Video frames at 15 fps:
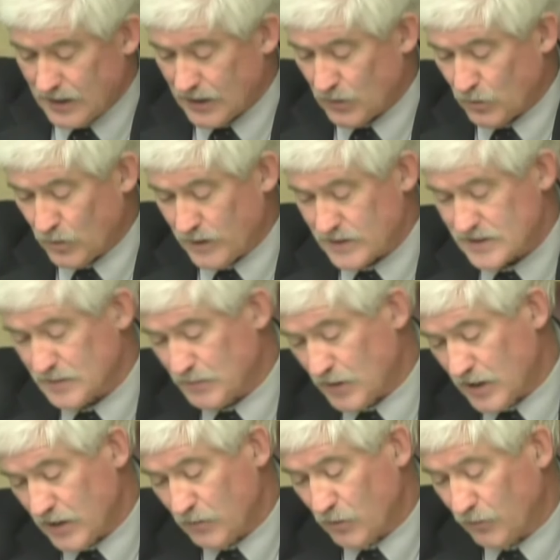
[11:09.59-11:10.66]
and whereas the
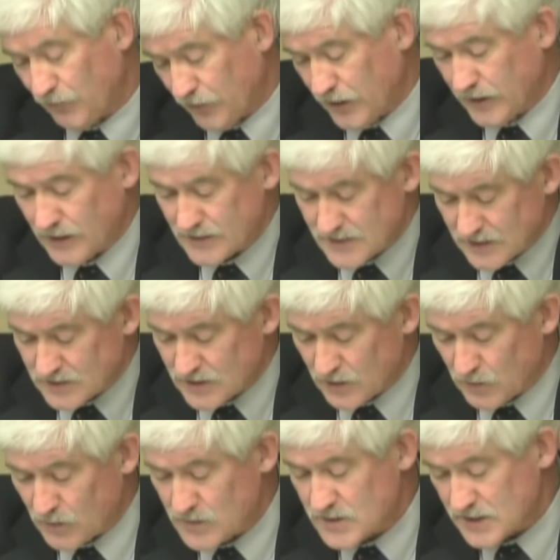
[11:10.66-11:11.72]
bond will fund
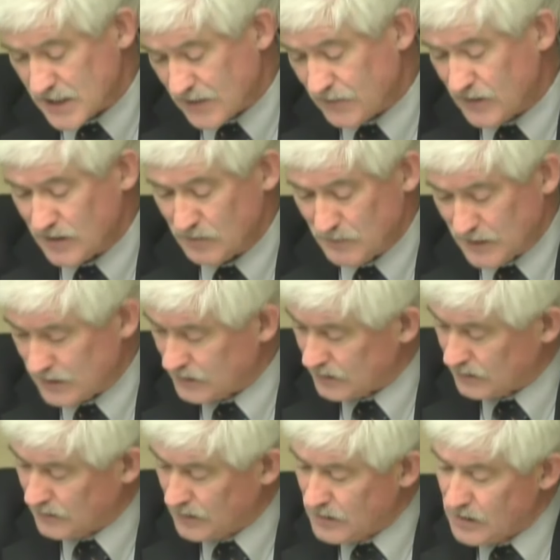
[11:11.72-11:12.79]
670
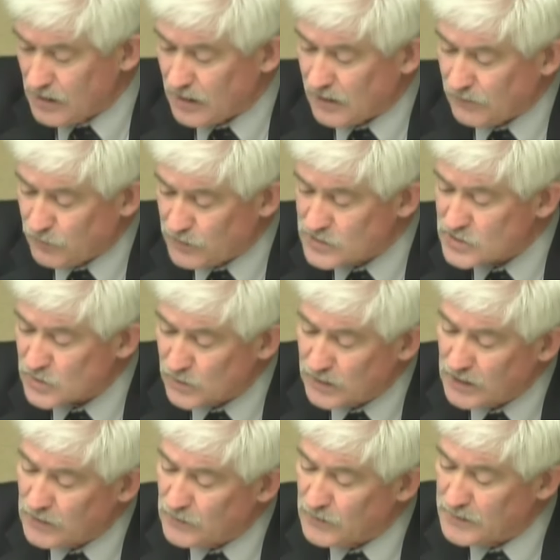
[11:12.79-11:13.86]
million, of which
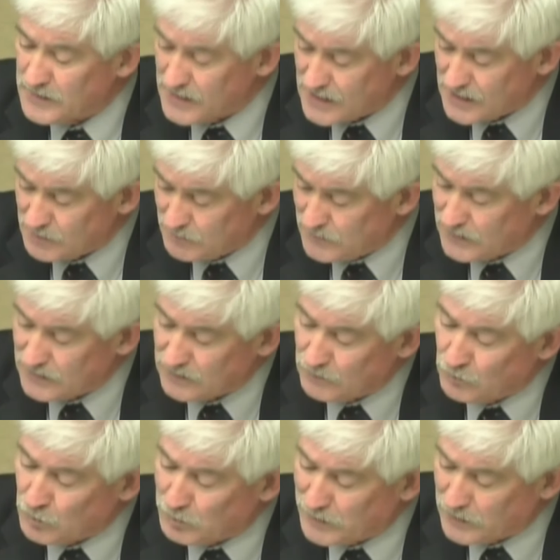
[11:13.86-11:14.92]
309
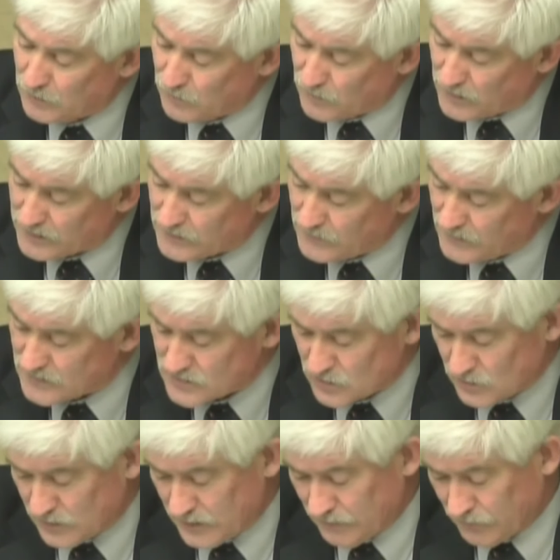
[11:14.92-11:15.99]
million will be in water and
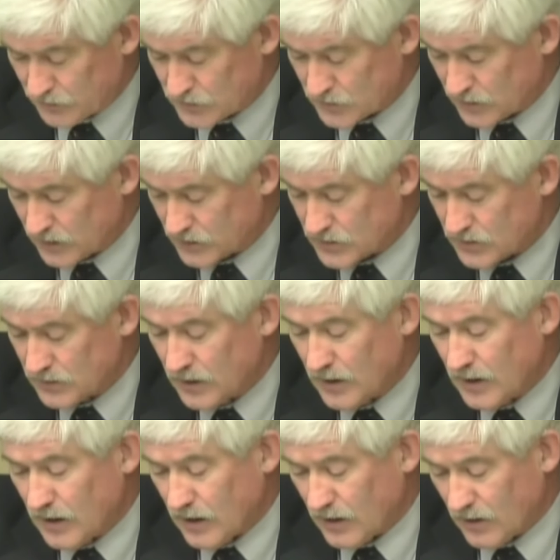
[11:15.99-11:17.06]
sewer infrastructure,
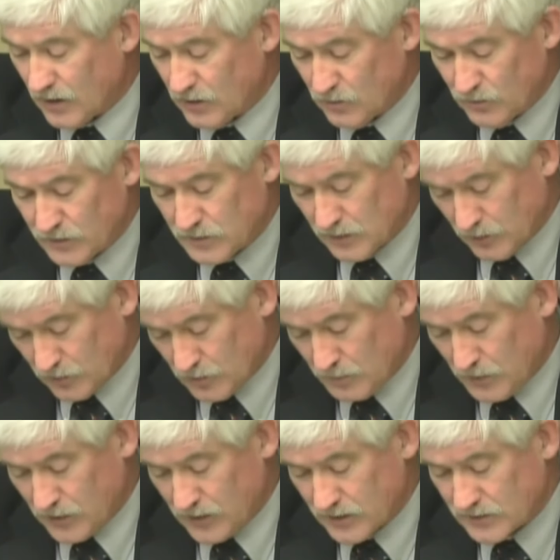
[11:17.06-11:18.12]
along with local
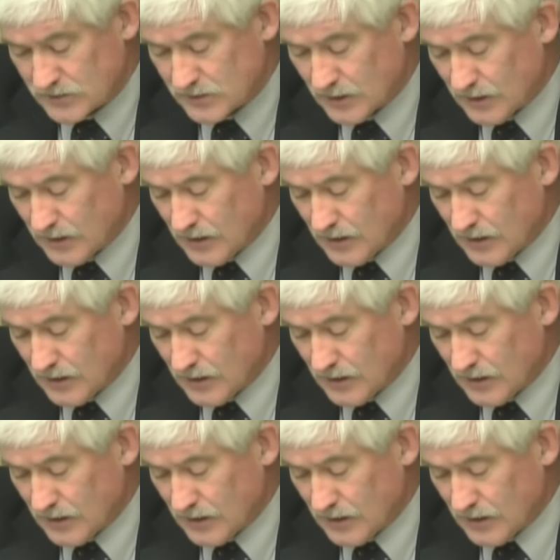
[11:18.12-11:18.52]
parks,